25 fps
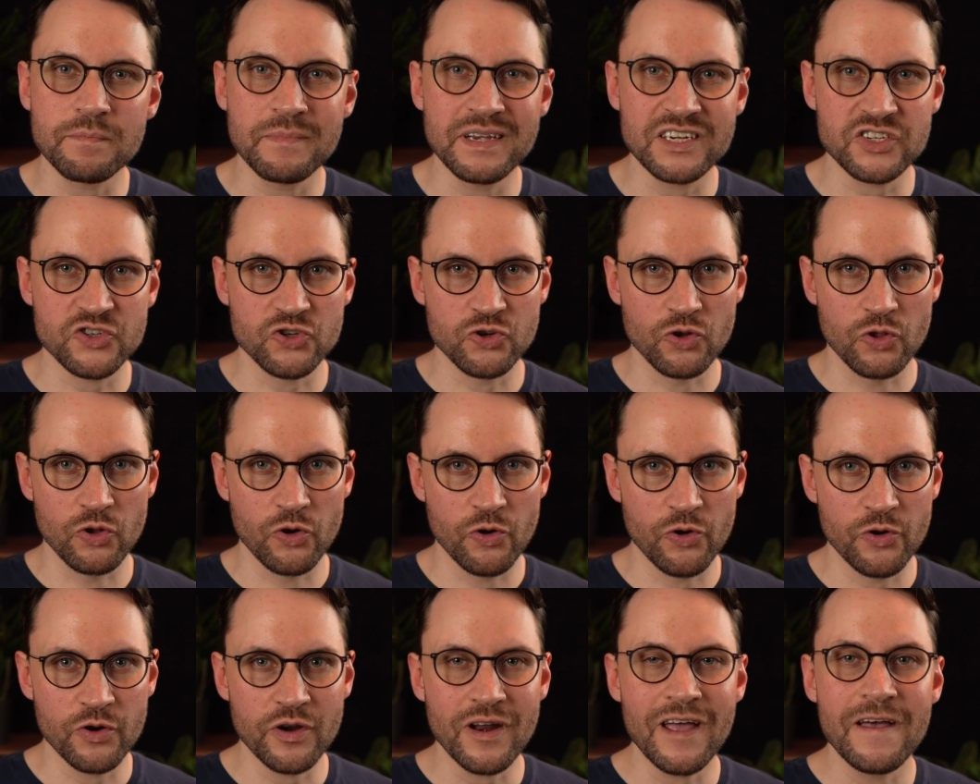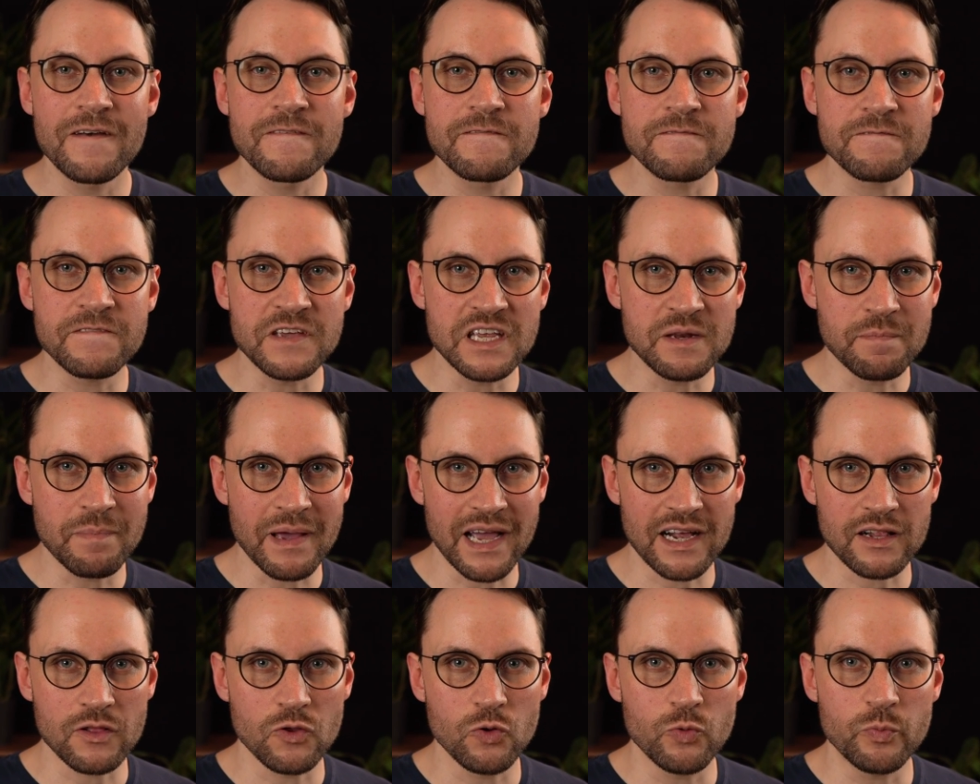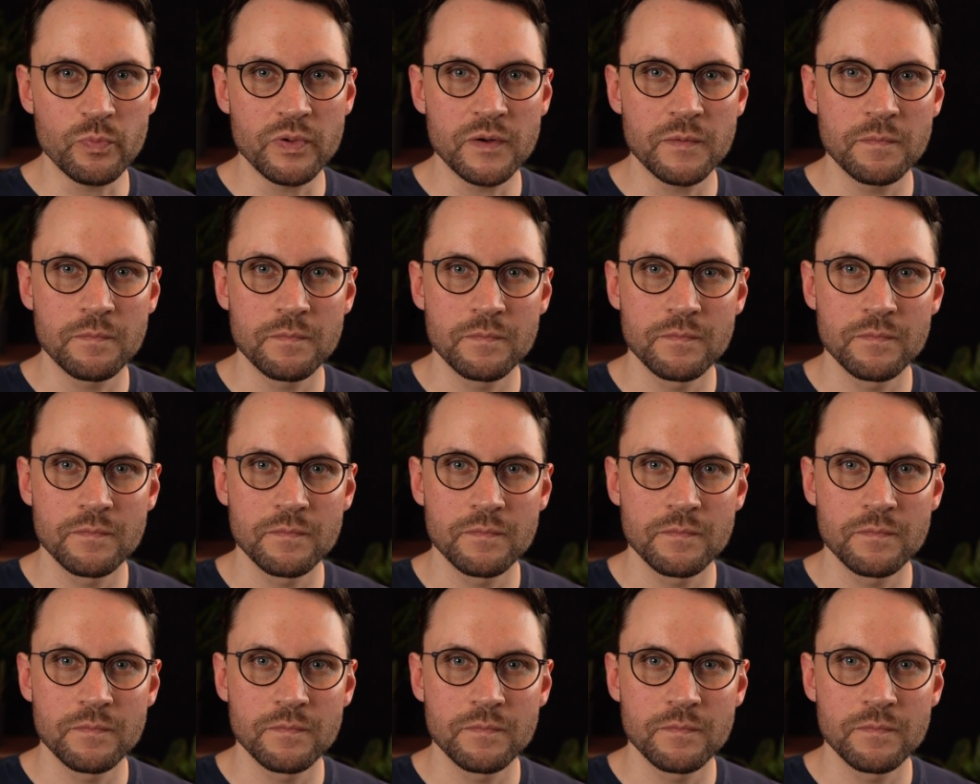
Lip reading: measure, learn feedback loop.